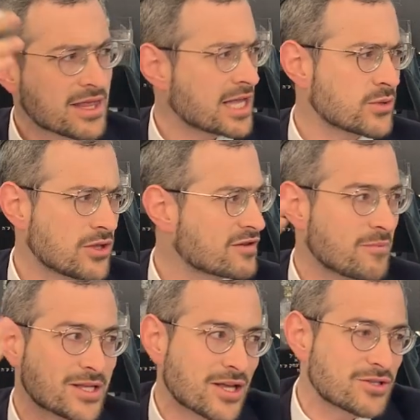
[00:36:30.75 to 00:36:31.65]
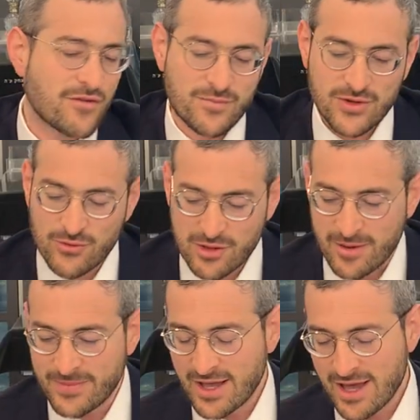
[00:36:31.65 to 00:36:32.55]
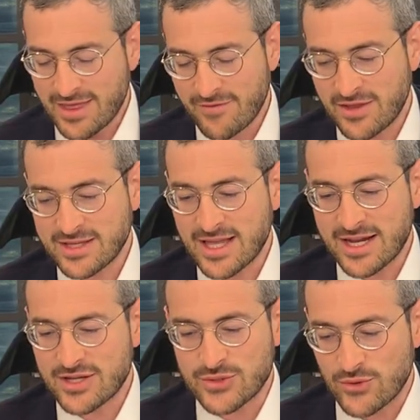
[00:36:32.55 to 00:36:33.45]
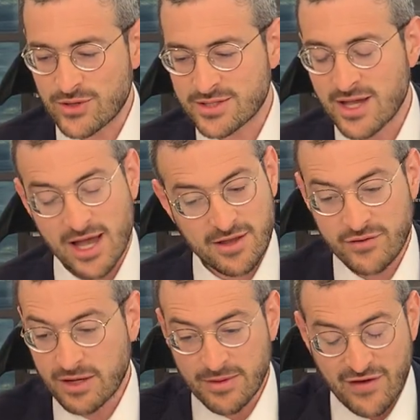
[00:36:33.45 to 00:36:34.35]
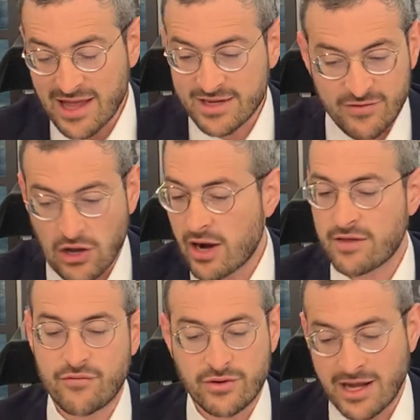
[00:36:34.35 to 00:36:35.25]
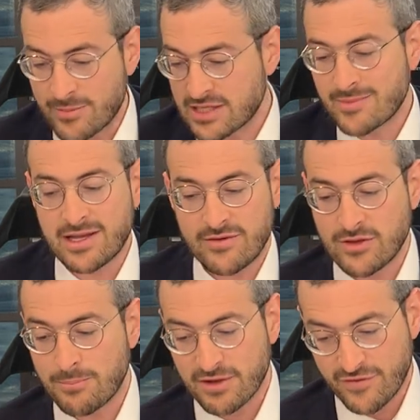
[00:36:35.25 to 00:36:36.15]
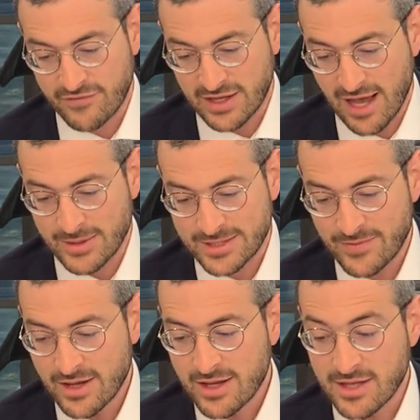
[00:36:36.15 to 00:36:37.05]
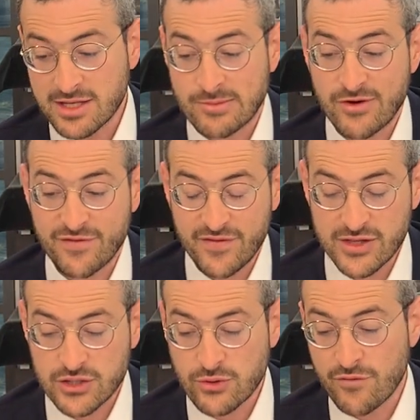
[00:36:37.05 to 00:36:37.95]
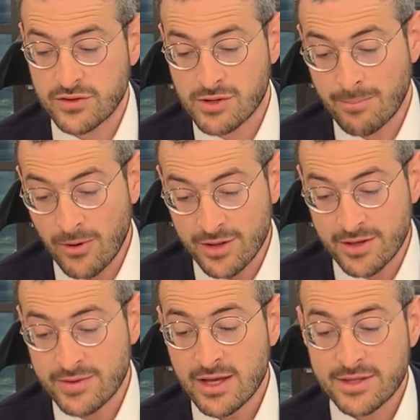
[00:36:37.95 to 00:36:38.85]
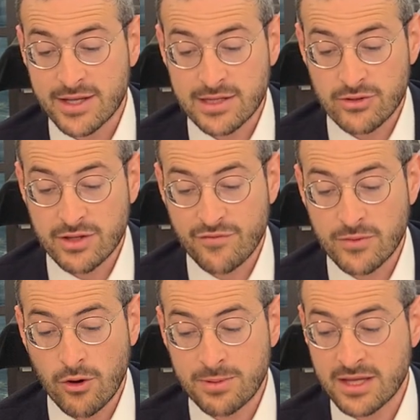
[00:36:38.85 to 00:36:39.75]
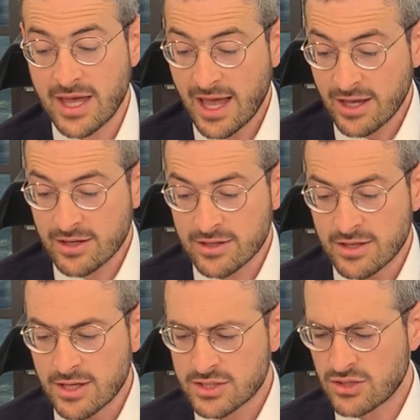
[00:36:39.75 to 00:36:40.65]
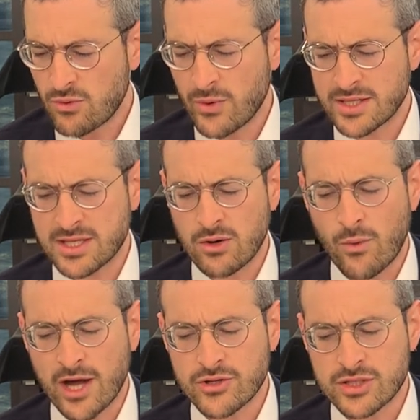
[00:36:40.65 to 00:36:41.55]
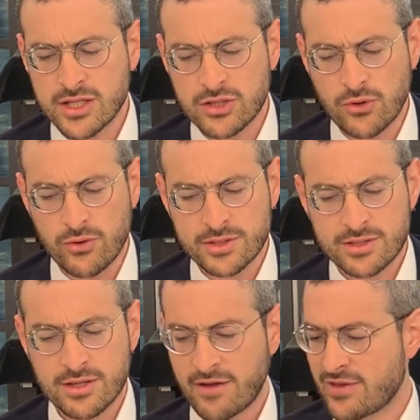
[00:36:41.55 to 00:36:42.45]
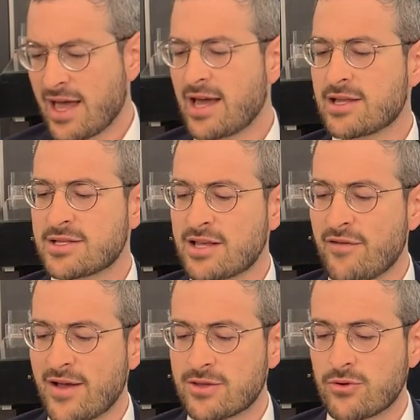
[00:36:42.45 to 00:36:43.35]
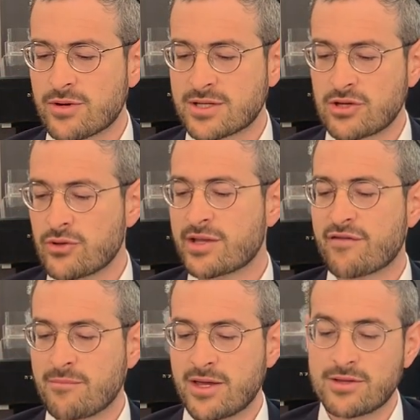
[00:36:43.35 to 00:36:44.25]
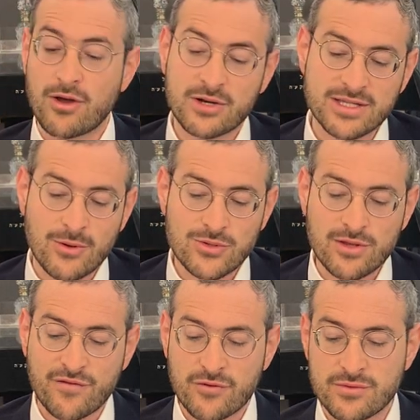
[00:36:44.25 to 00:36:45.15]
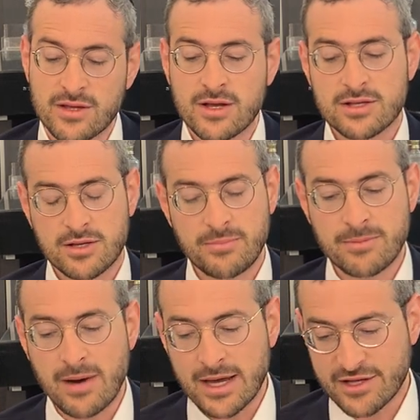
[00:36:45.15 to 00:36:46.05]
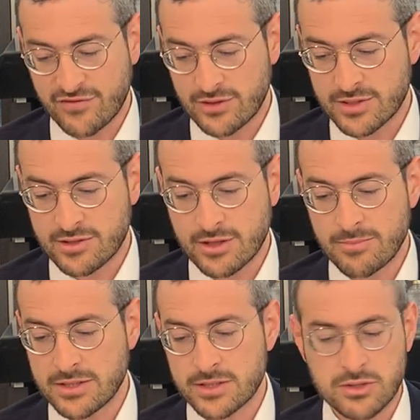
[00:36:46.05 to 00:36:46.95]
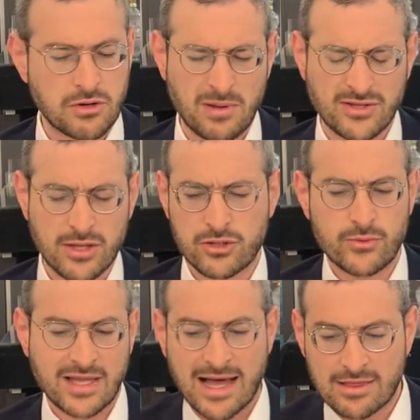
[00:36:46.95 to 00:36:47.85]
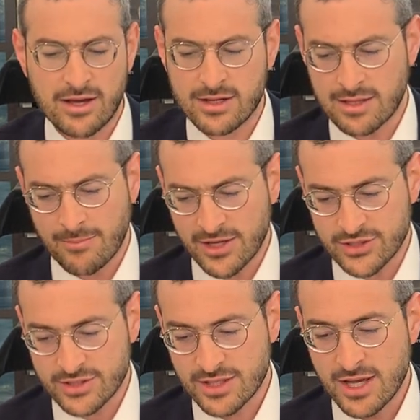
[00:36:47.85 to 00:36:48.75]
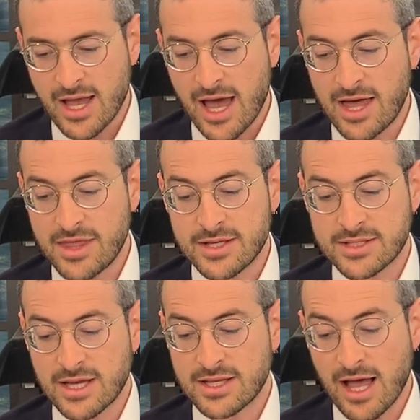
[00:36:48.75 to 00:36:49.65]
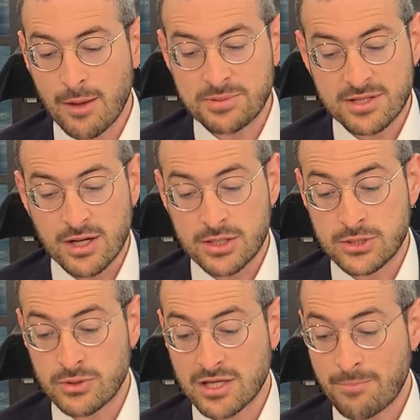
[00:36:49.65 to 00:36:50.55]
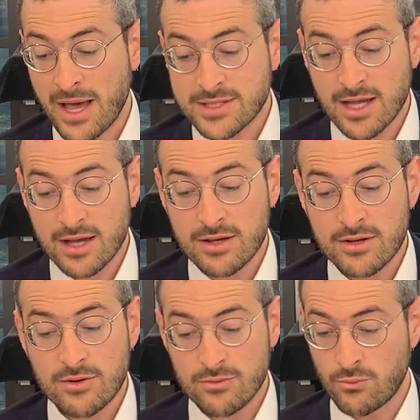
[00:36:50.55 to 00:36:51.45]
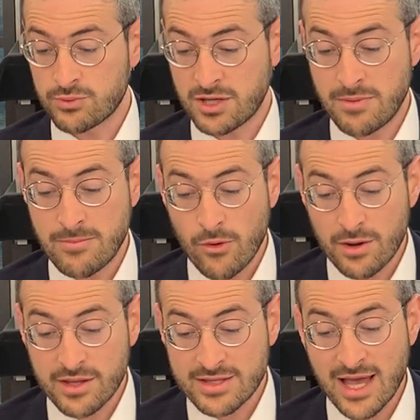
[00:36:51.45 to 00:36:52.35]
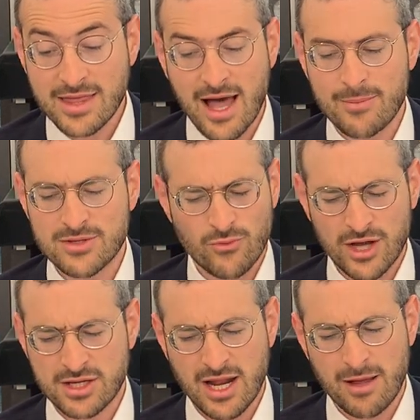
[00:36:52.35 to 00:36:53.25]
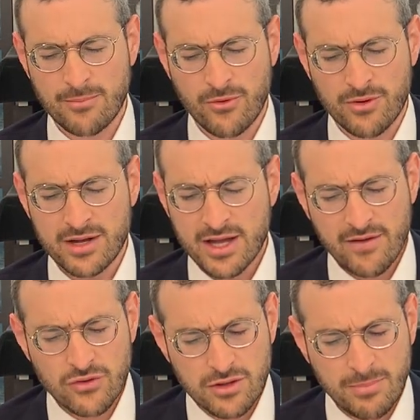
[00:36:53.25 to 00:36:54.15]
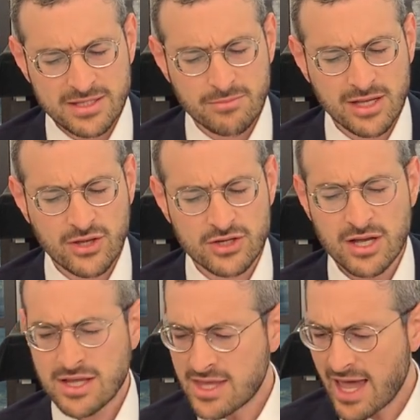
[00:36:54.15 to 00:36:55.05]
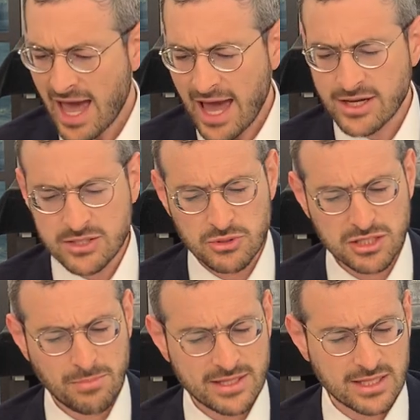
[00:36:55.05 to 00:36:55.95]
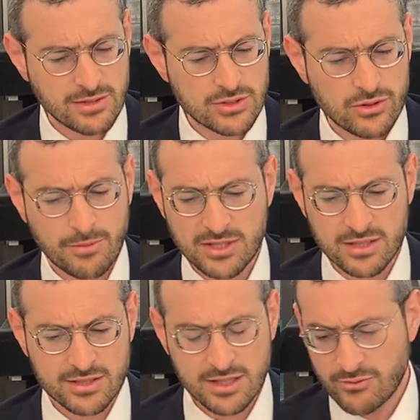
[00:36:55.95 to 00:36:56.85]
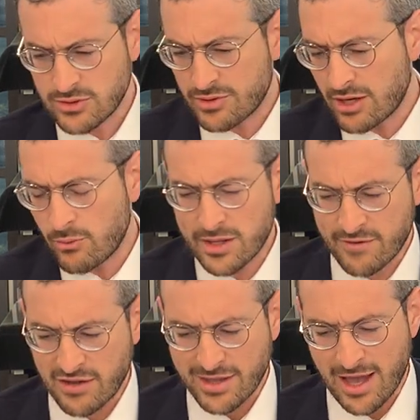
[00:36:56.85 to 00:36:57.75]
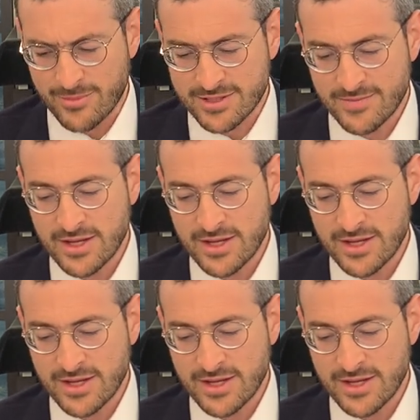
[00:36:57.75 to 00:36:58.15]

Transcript: That's who he knows him. It doesn't know from the Ulam, and therefore that's not his source, and therefore it could be valid even higher than 40 Amas. It could be even up to 50 Amas. Then the Gemara finished off with Rabbanan that they learned that from the opening of the Heichel. So wait a second, why didn't you need doors if the Heichel itself had doors and you're learning it from there? No, because that was only for to be modest, for this to be discreet. That had nothing to do with the halachic dimensions. And this that it helps a Tzuris Pesach to be more than ten amas. Why should it help more? Even though in the base of Mikdash they had a Tzuris Pesach and there was only able to, it was only a whiff of ten amas.